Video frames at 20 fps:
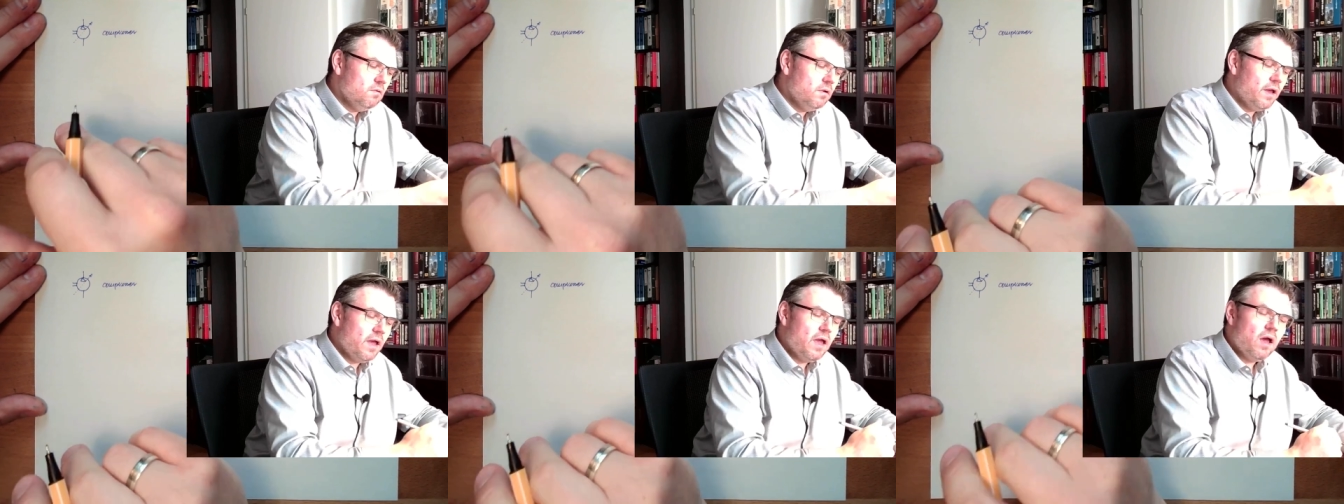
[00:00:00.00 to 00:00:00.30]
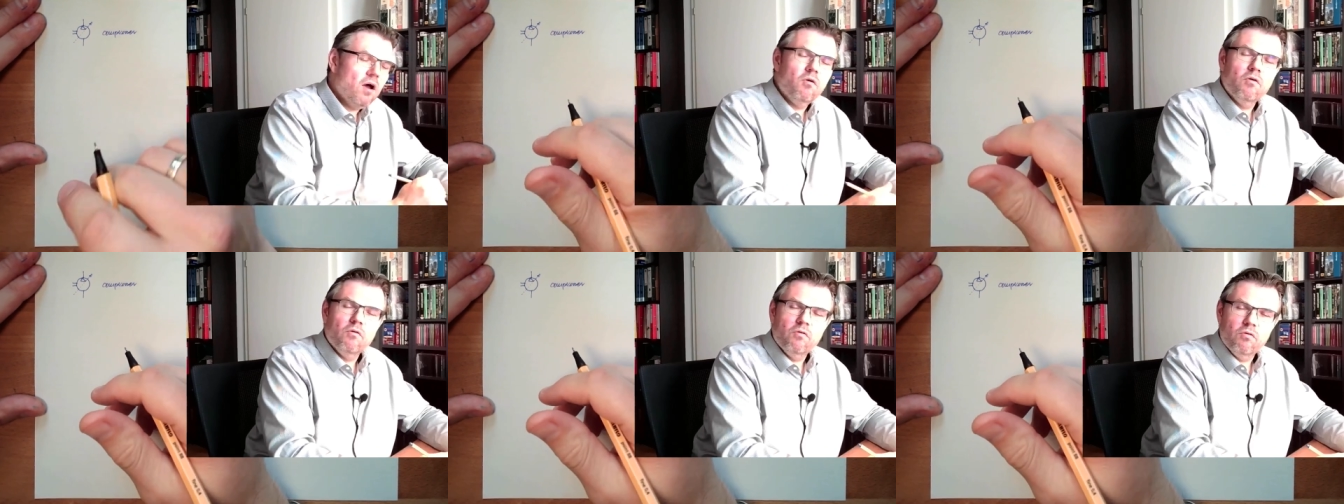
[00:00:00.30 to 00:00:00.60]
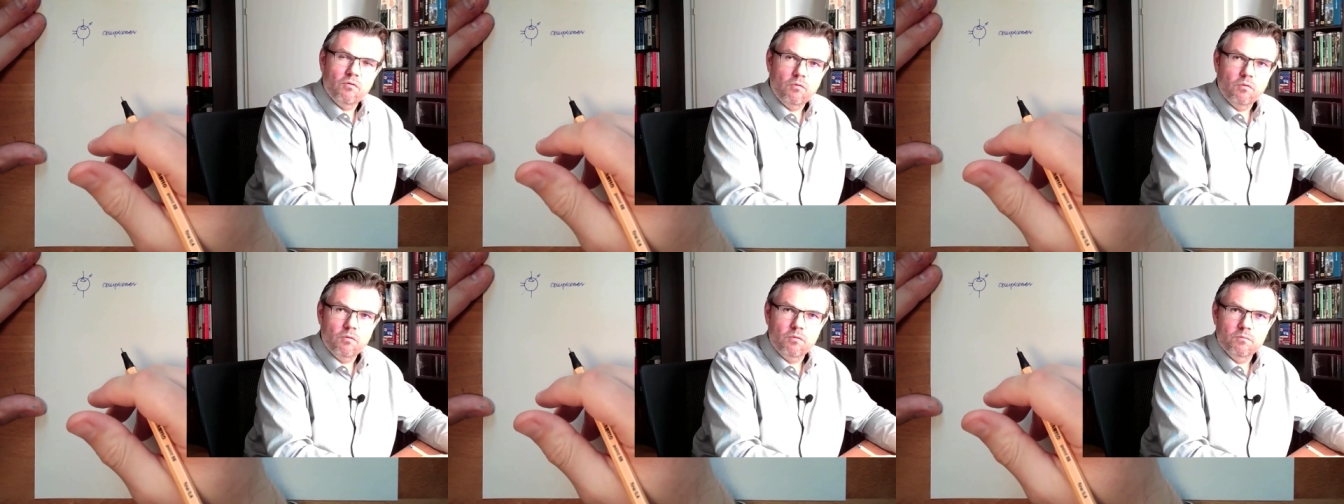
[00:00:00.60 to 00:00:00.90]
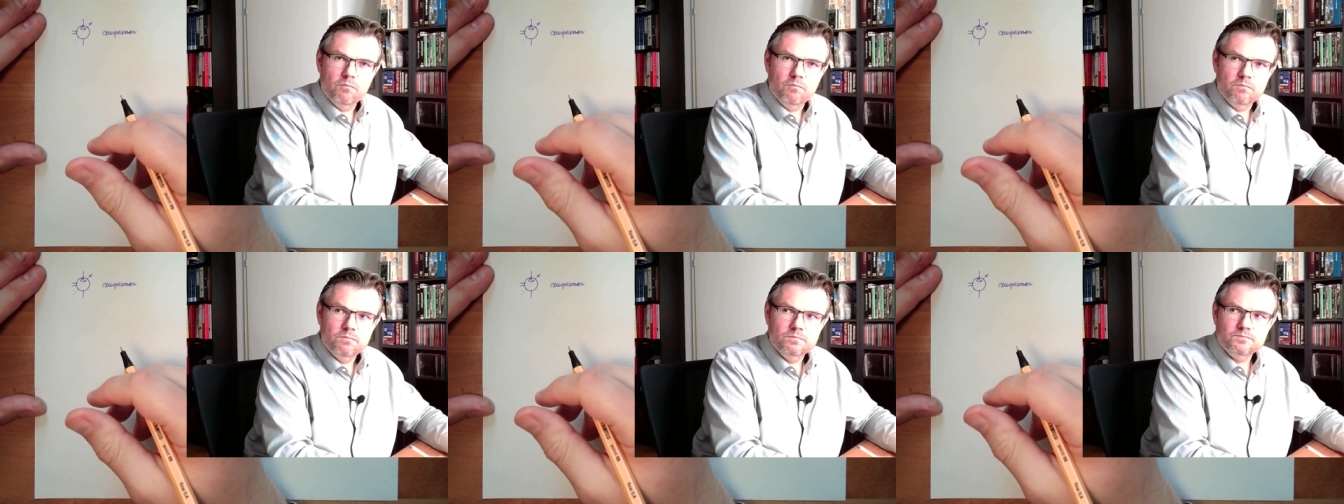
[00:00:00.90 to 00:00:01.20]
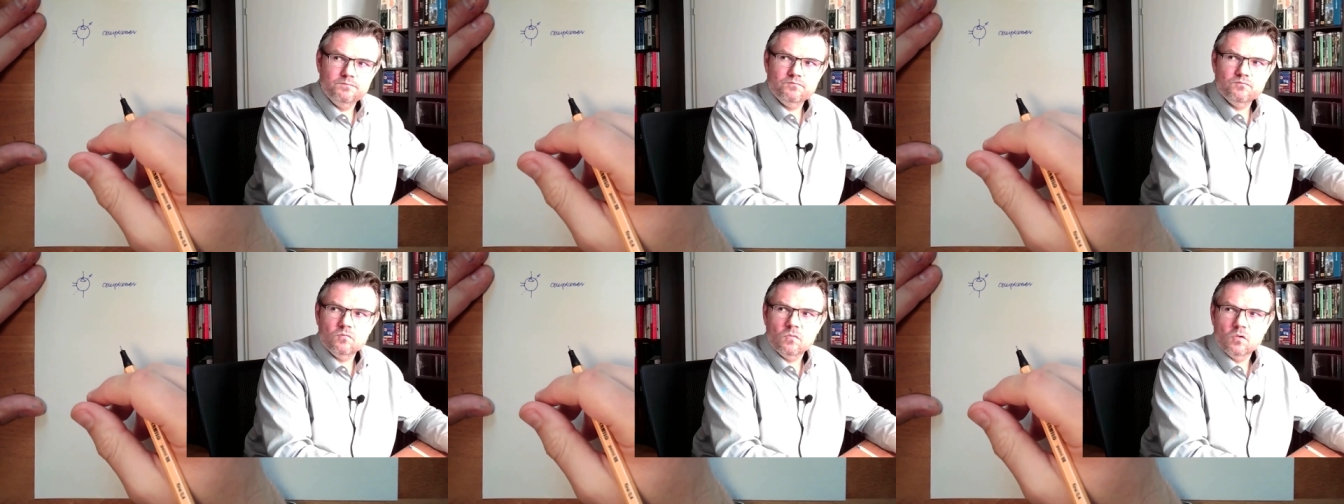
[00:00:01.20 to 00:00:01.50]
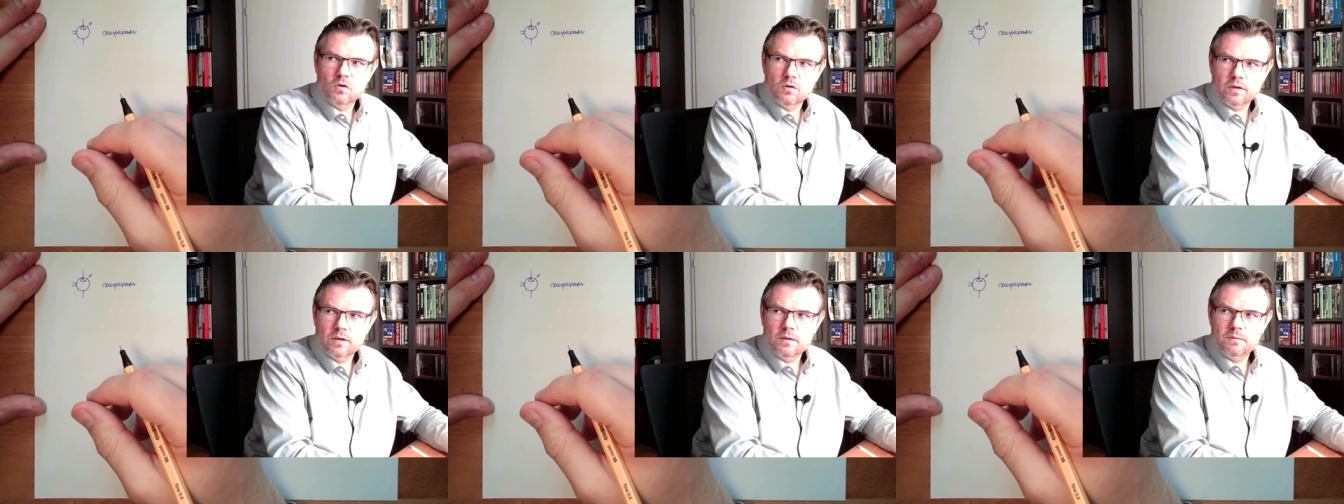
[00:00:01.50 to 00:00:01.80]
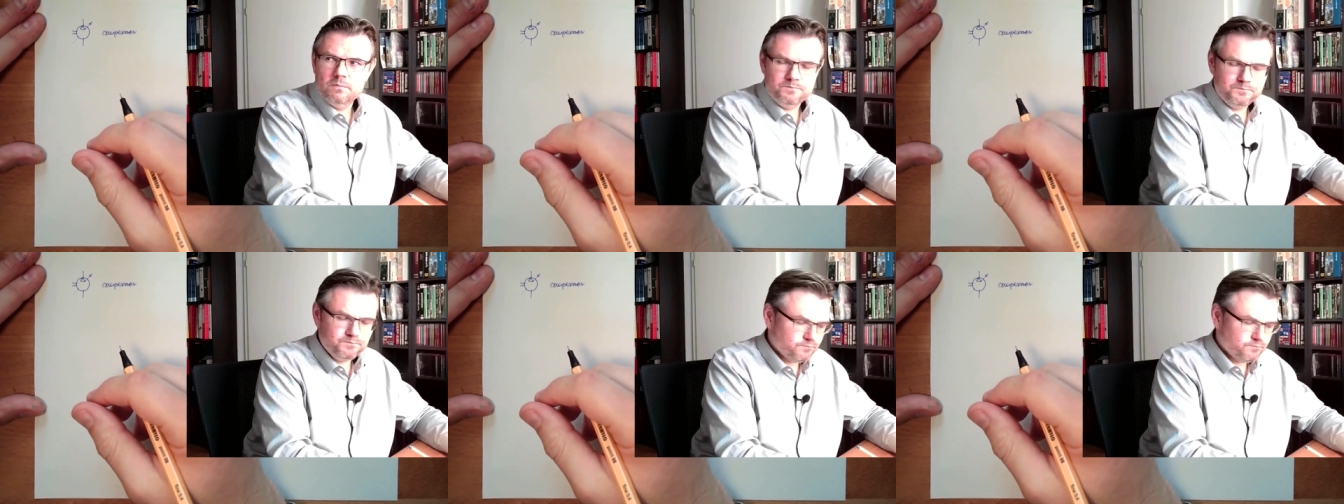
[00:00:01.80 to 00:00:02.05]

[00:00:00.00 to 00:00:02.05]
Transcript: arrow through. Okay?